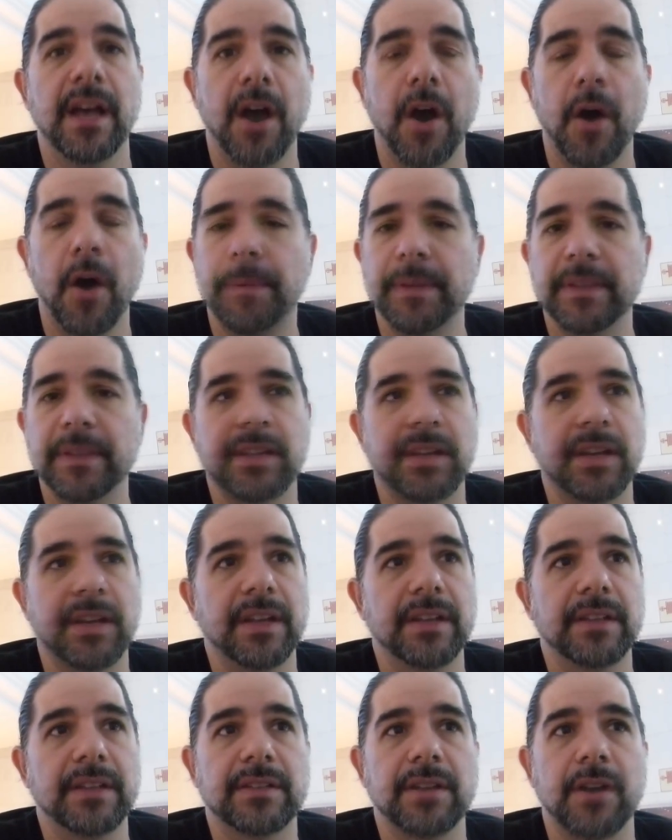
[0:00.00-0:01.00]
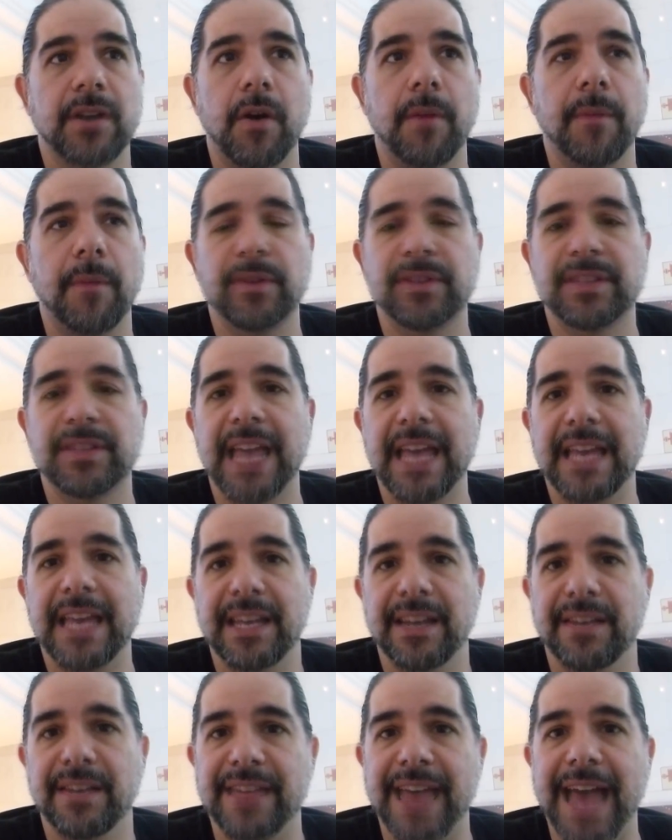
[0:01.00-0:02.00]
open to almost
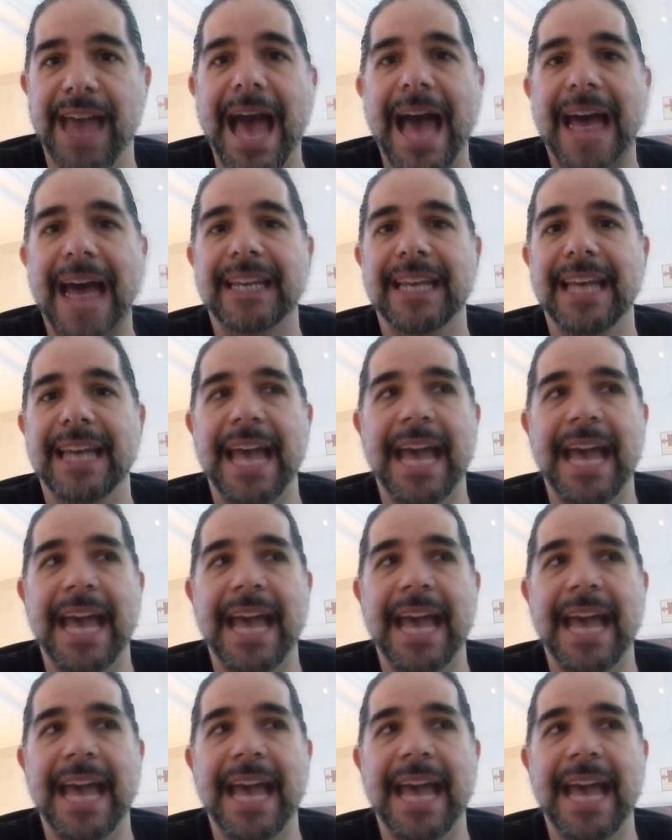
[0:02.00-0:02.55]
any of that.